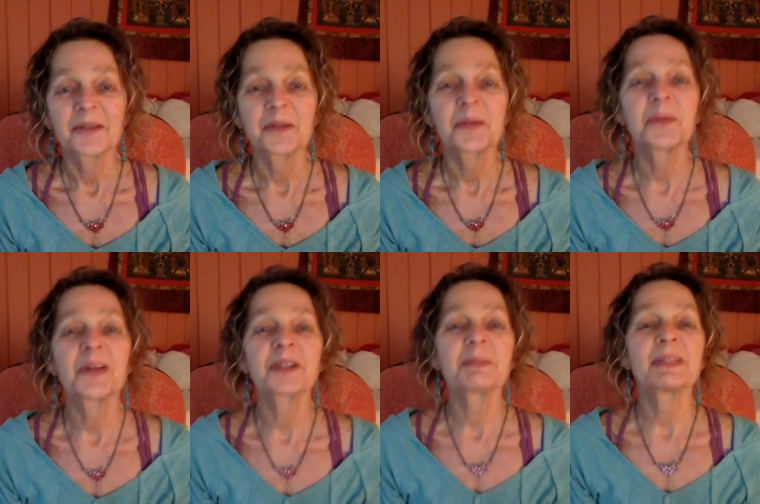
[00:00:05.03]
who
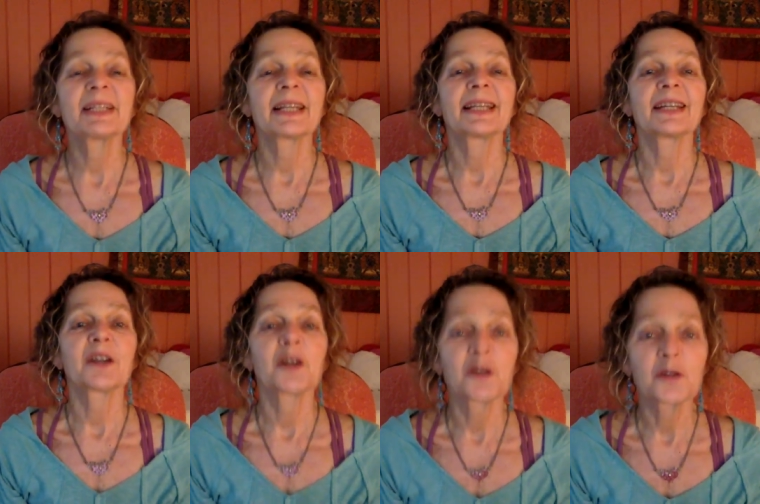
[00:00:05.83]
has been letting
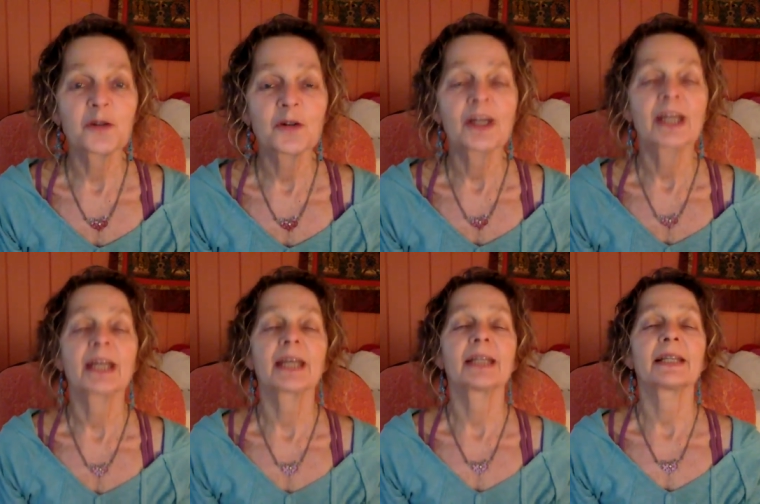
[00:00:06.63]
go and